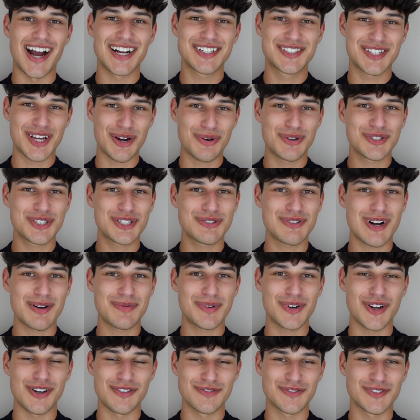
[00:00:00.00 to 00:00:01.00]
I don't want to
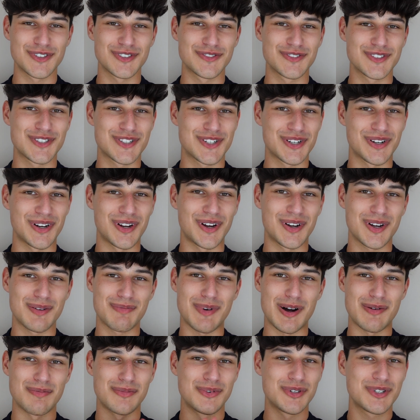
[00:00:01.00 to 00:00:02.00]
ramble on for too long
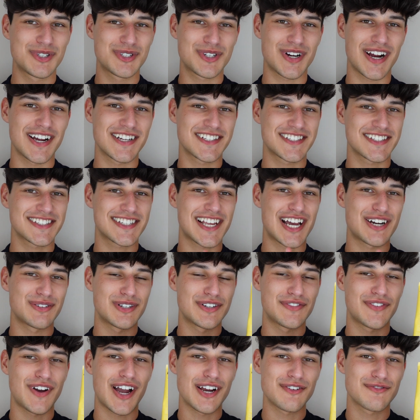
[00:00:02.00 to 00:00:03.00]
about moisturizers.
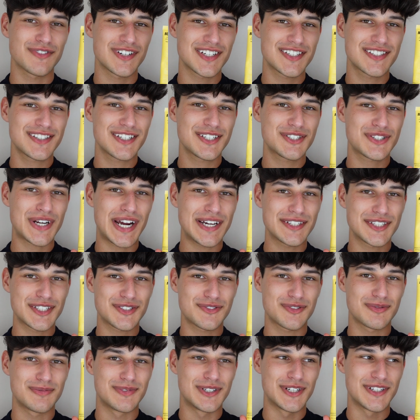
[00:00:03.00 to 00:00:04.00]
However, I recently tried this
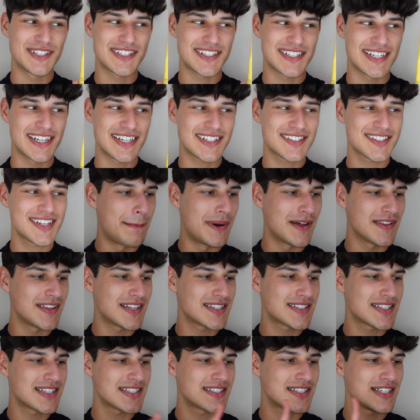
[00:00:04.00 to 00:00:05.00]
from Newsticks, but
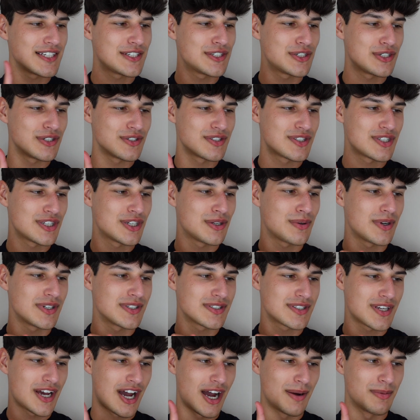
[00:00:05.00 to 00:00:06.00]
this is the yuzu
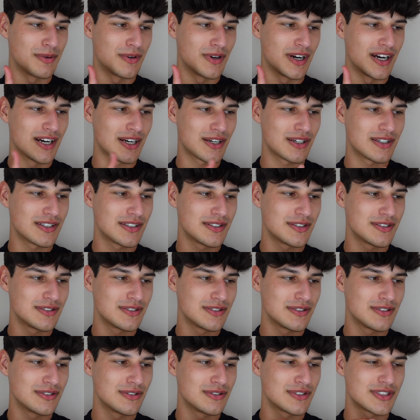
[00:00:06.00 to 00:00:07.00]
and turmeric,
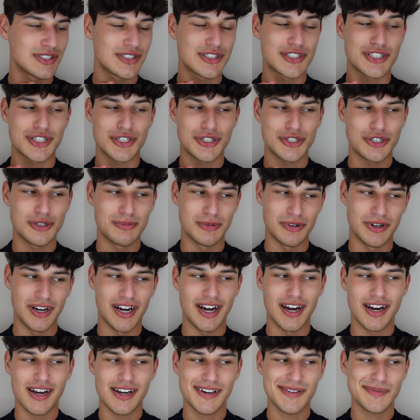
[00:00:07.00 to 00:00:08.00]
or is it
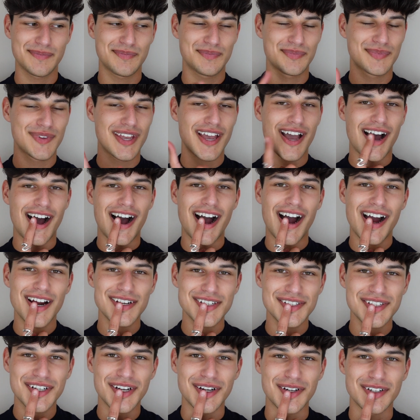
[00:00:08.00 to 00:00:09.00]
turmeric? I
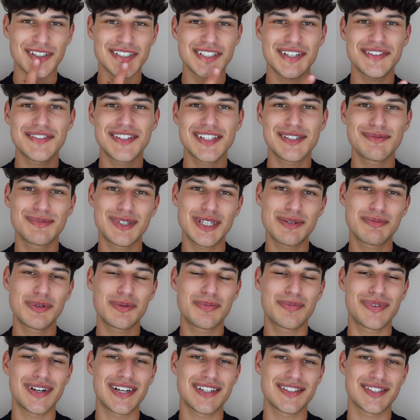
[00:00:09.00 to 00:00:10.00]
don't know, because I've seen people
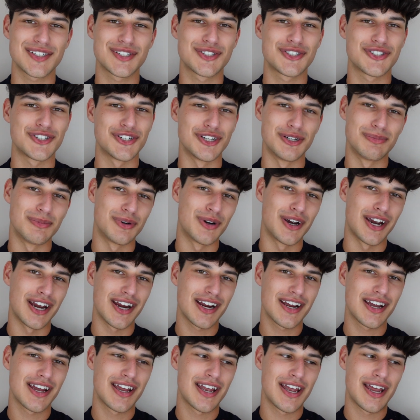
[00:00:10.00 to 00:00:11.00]
pronounce this
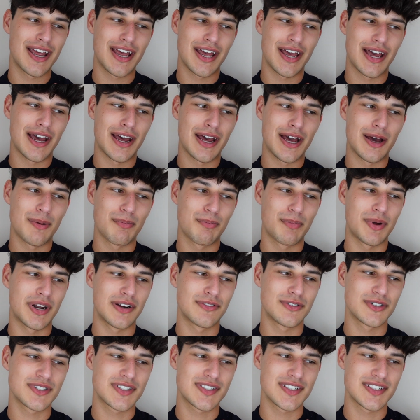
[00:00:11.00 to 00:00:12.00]
turmeric, but
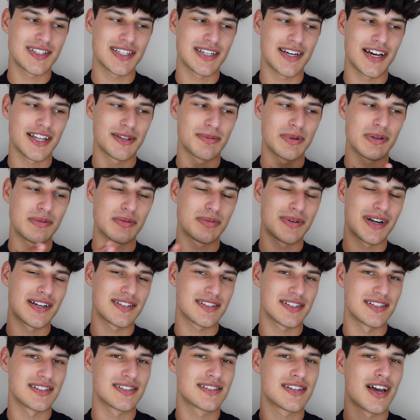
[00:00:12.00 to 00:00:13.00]
I've also seen other people
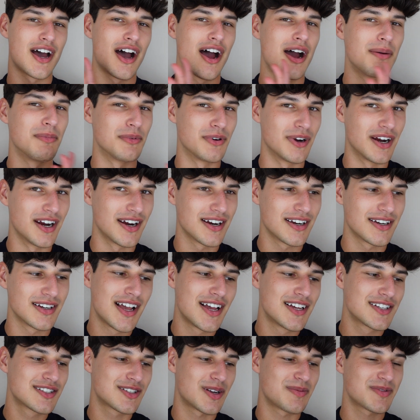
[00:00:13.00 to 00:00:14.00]
pronounce this turmeric,
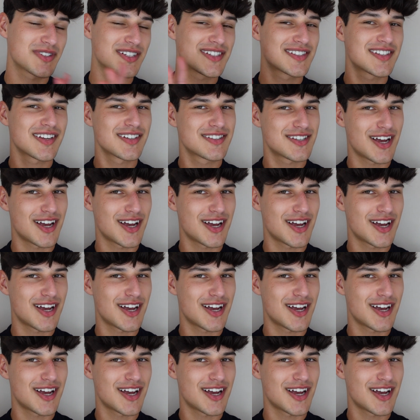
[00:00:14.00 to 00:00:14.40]
so I'm just going to say